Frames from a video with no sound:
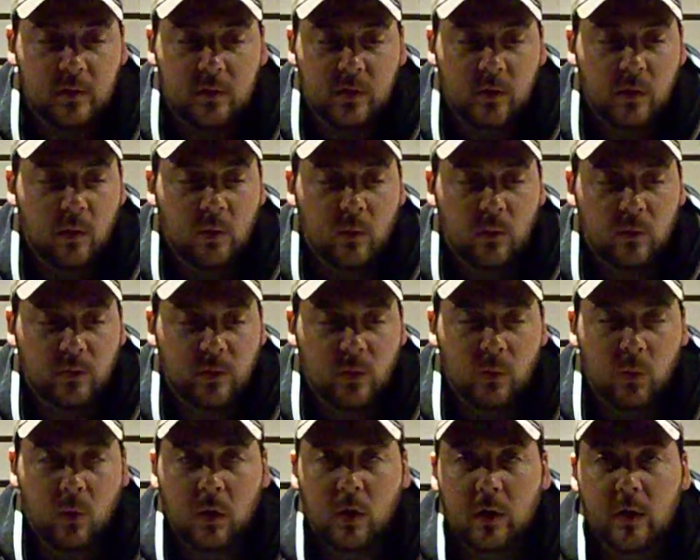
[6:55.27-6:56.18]
the
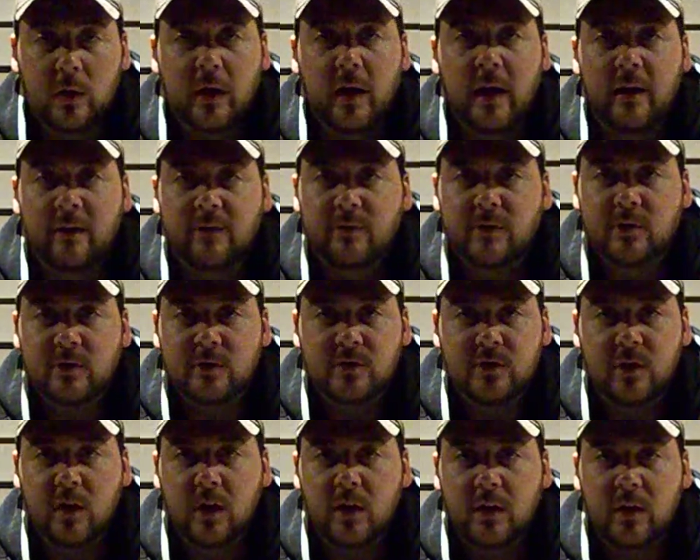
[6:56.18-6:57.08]
wort after it's
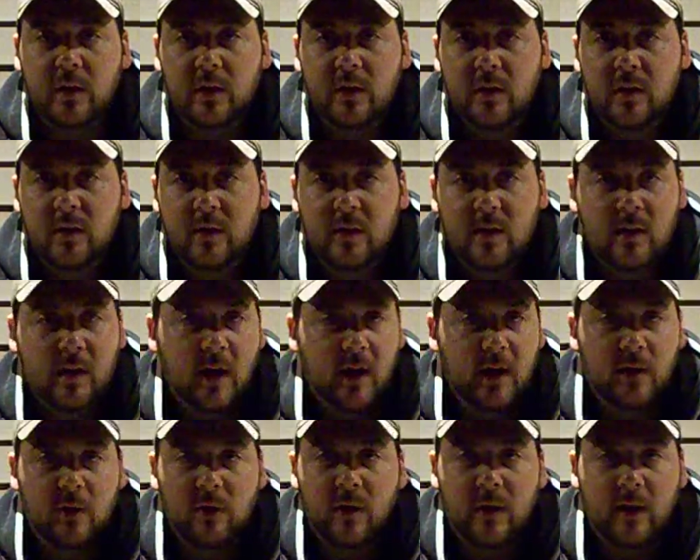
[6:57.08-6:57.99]
done.
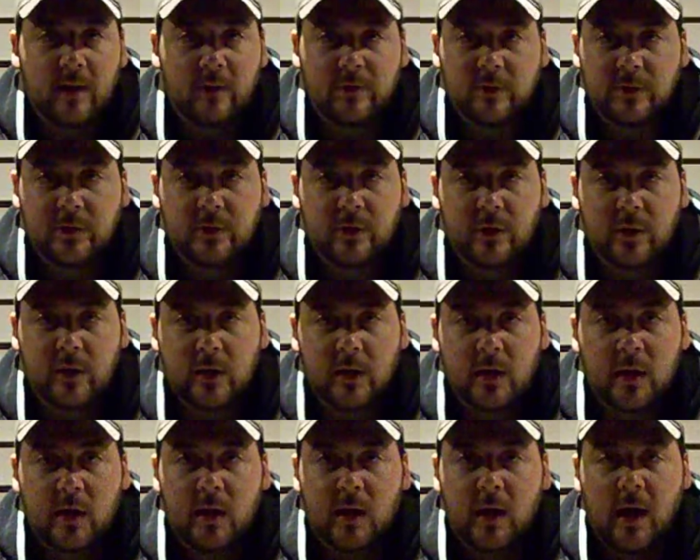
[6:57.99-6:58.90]
I don't ever do it.
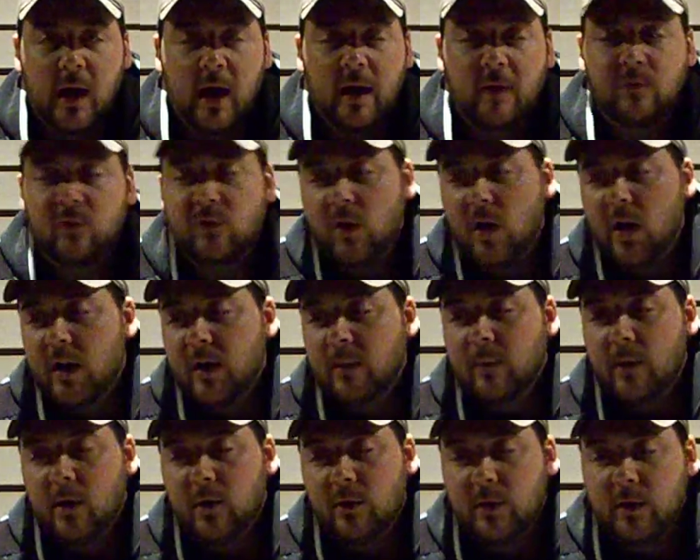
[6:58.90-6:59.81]
I've thought
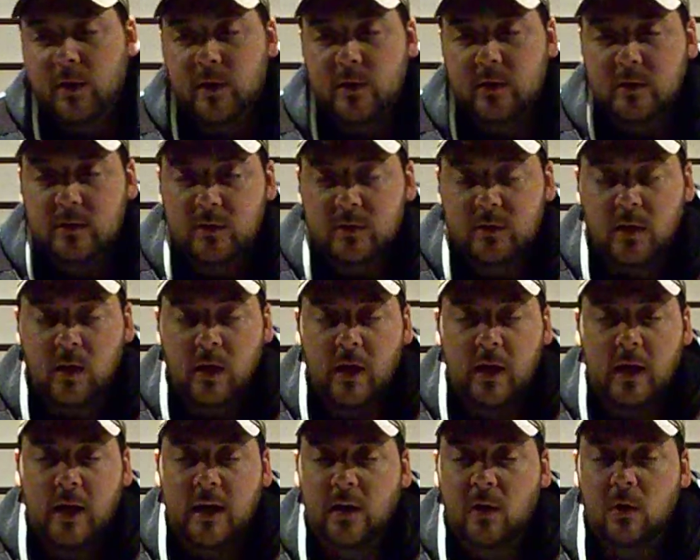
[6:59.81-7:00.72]
about it,
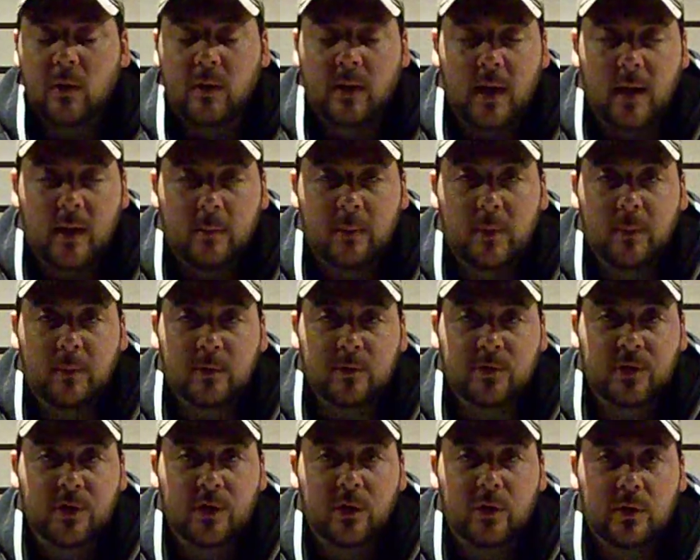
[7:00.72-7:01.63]
and I know a lot of people
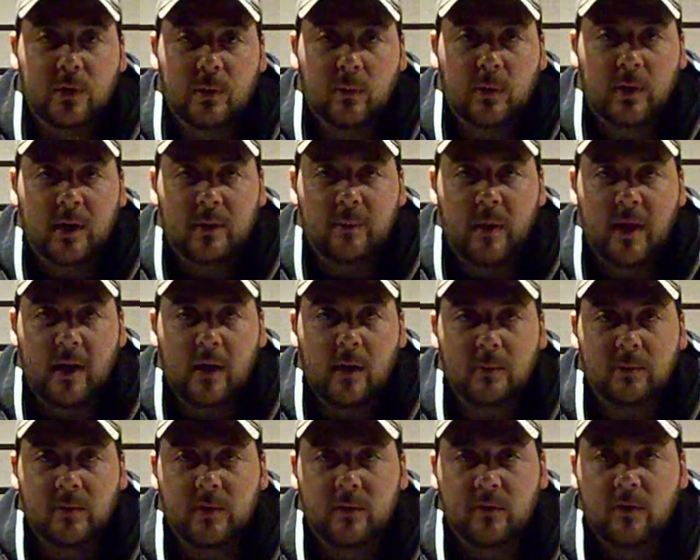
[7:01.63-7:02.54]
do, to bring it back
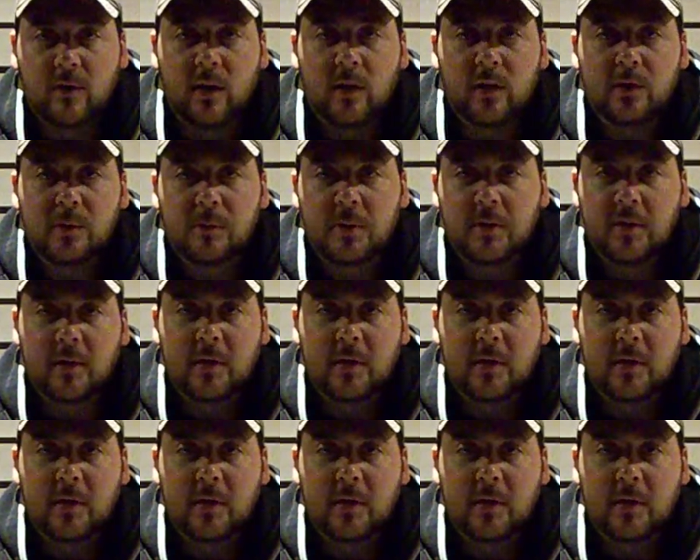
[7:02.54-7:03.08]
up to the volume that